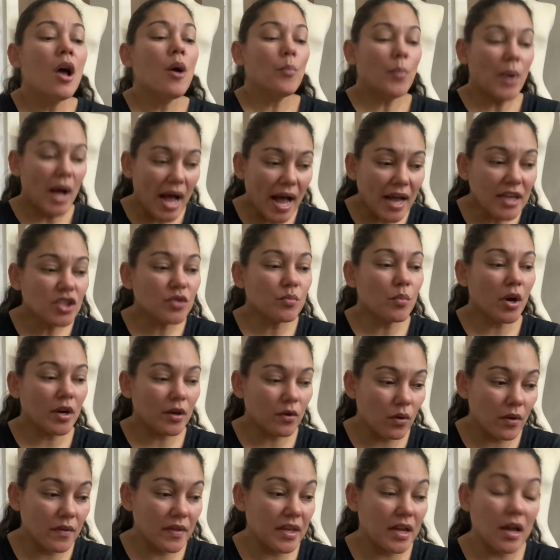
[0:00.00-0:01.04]

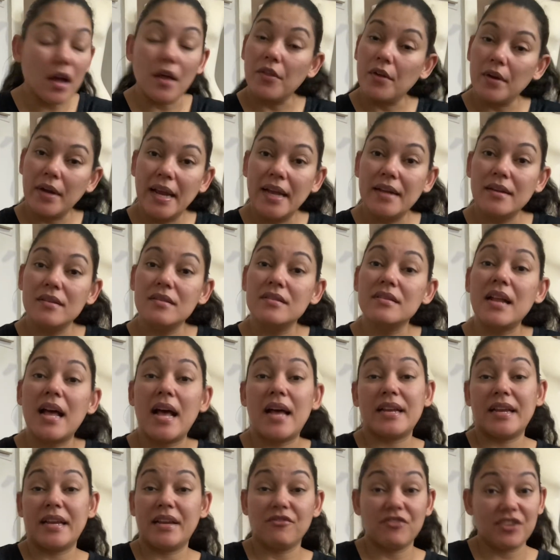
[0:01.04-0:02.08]
Poshmark, on the other hand, is
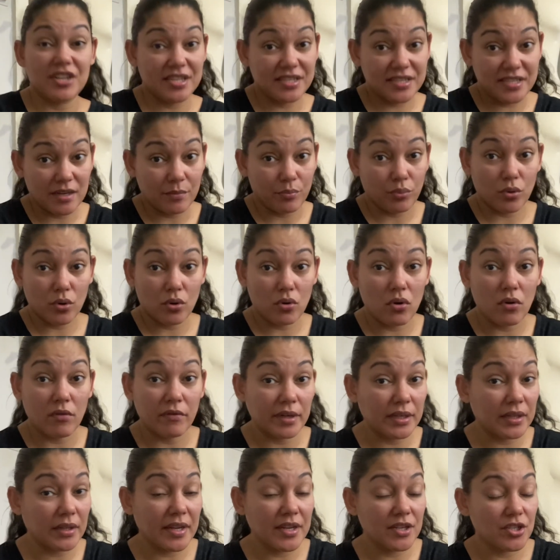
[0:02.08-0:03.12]
not a reciprocal
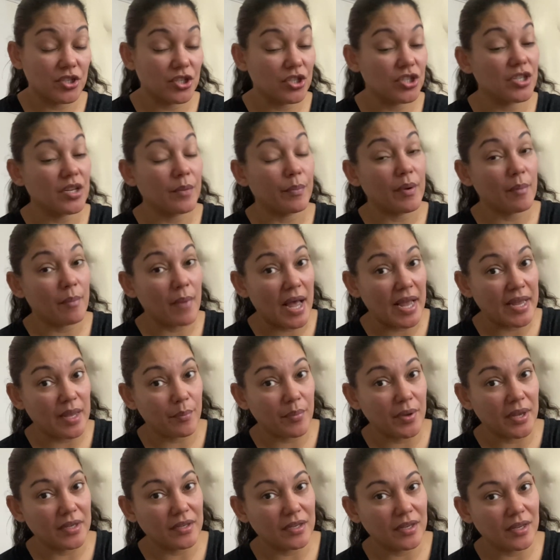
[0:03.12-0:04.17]
relationship, in my
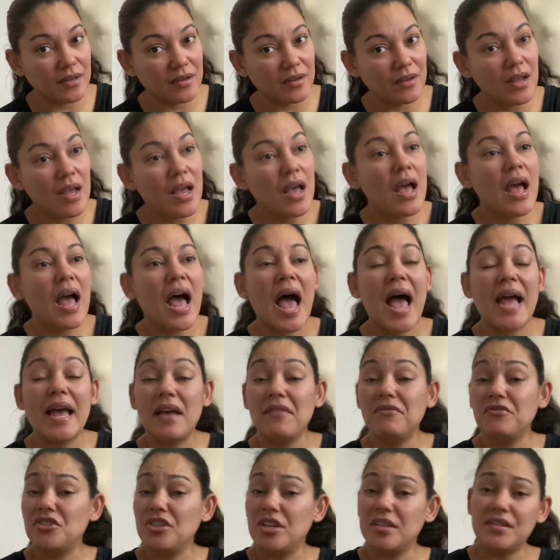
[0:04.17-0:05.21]
opinion. I
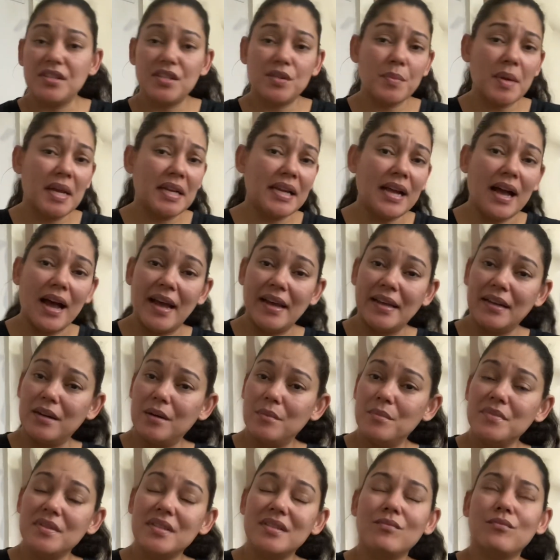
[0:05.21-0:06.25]
have just as many
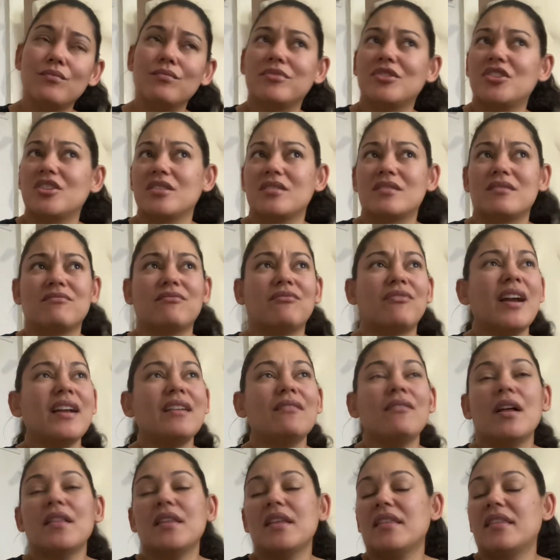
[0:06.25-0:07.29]
items, which is right
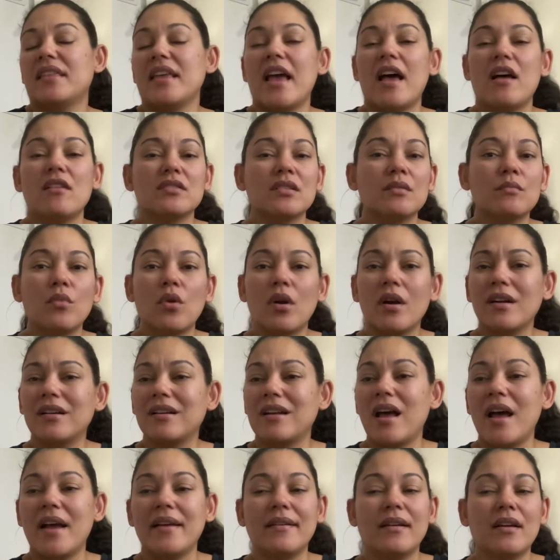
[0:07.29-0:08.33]
around the thousand mark,
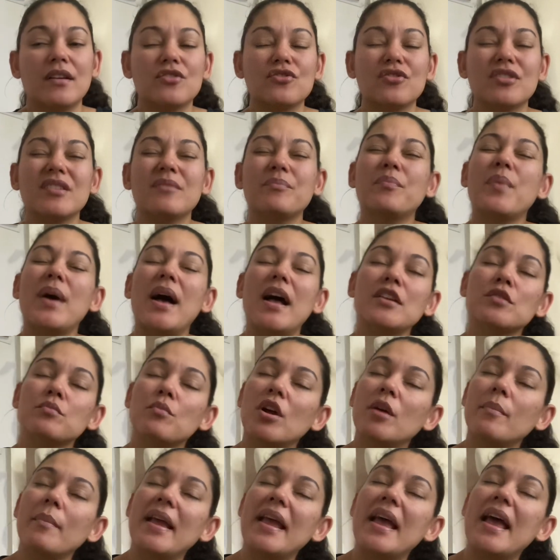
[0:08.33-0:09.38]
900.
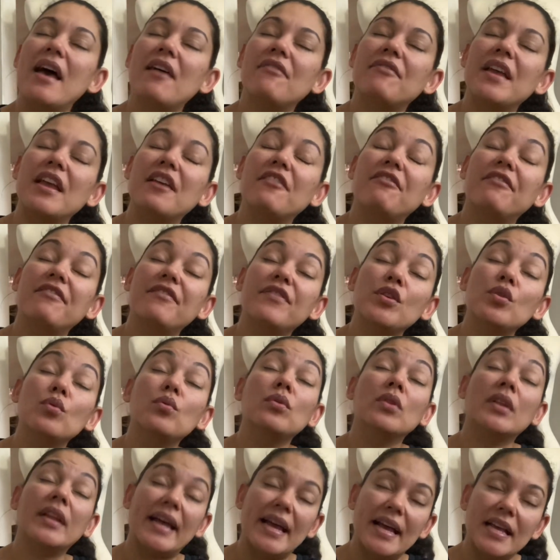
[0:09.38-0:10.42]
Poshmark may have a few
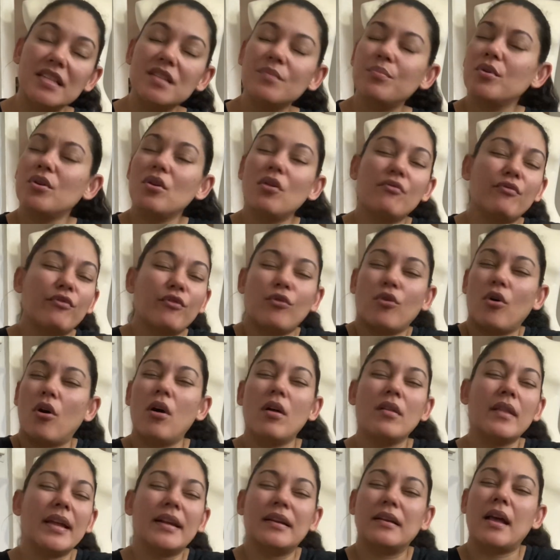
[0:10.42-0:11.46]
less, but
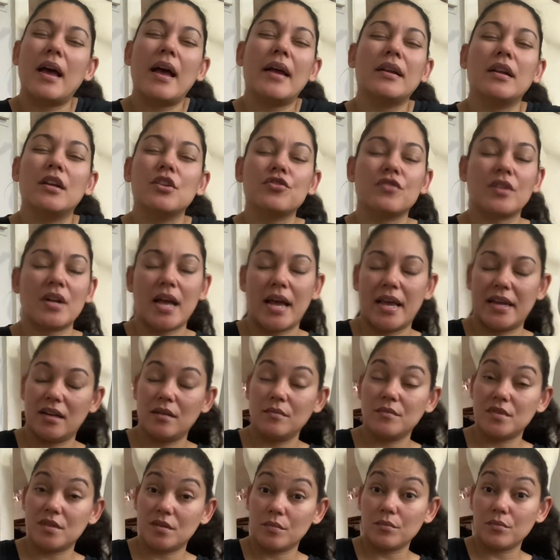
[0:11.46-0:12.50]
overall, like 900
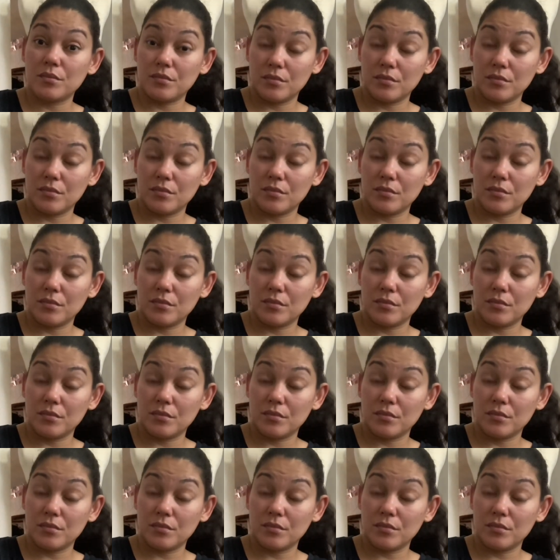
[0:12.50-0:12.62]
items